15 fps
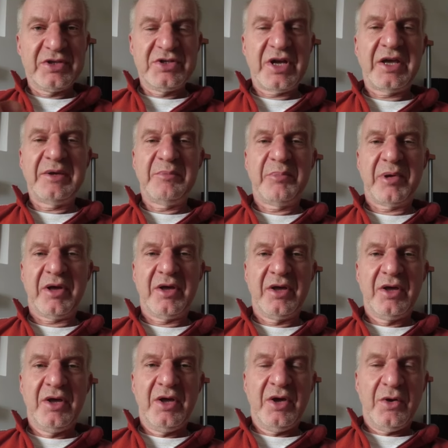chamber
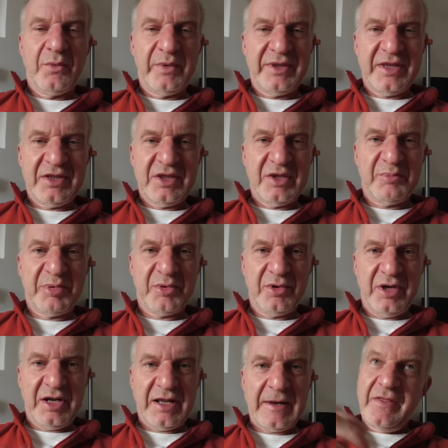within the
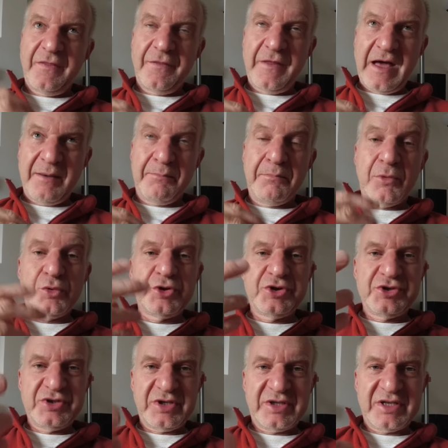boiler. That
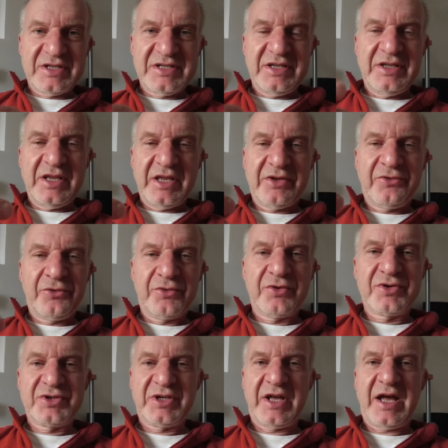moisture that's in the
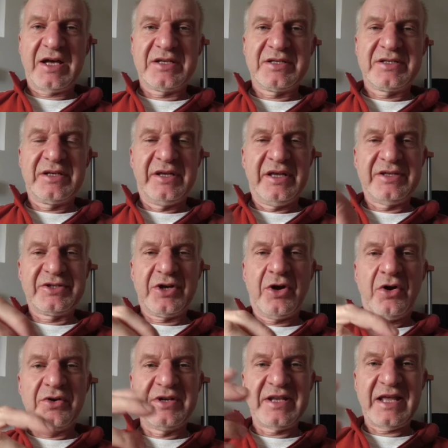exhaust gas is
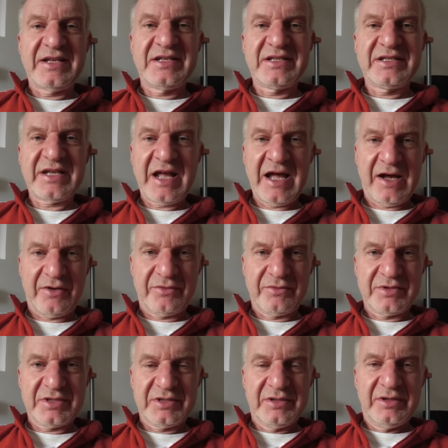condensed
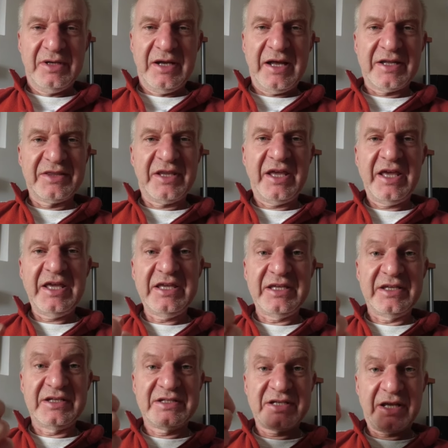out and the
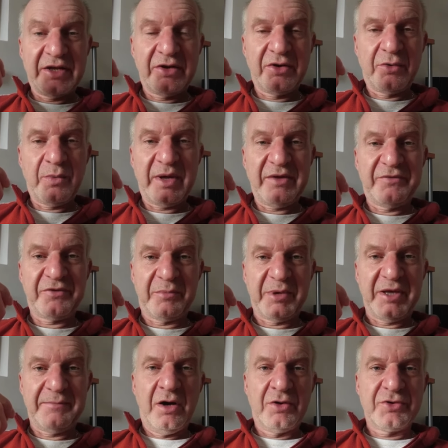heat taken away from
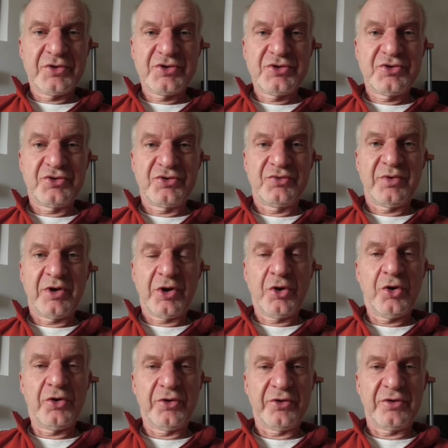it onto a
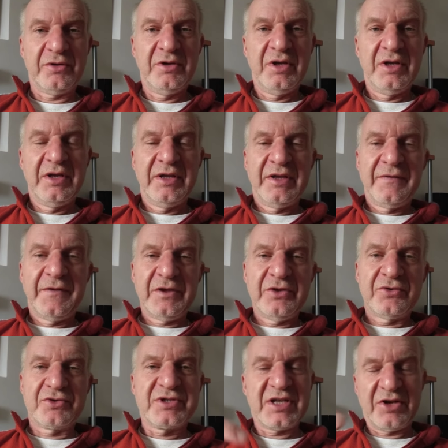coil that
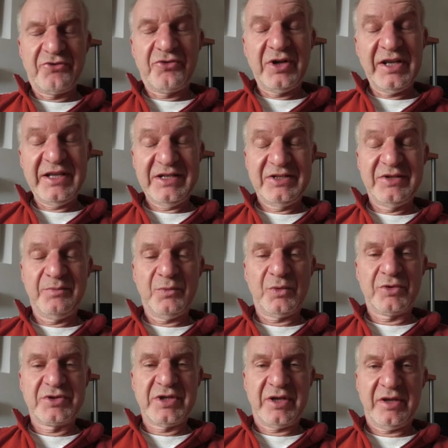your central heating
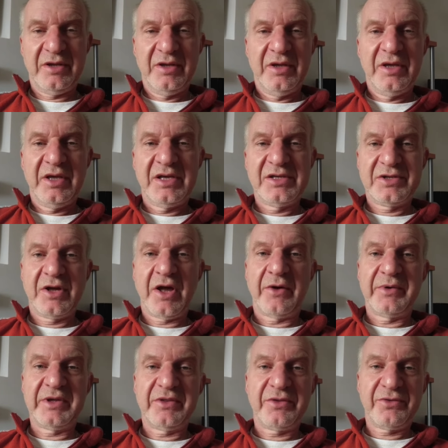water is
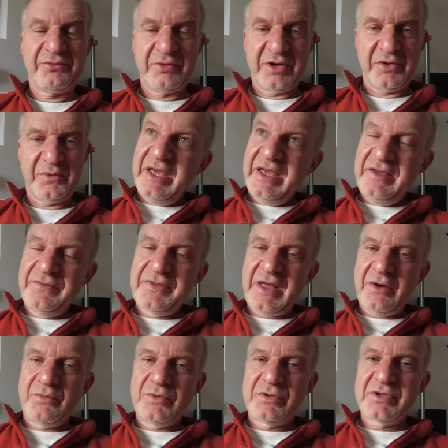going through. If that
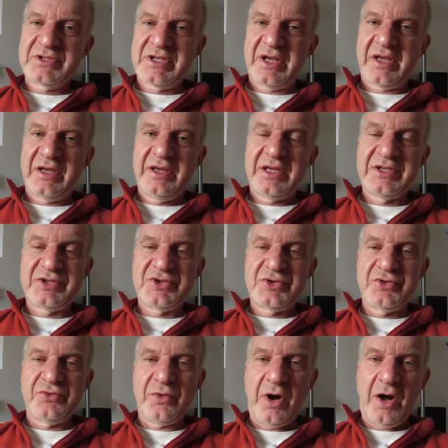water is
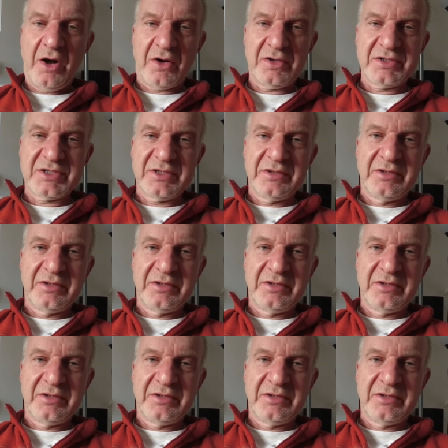too hot,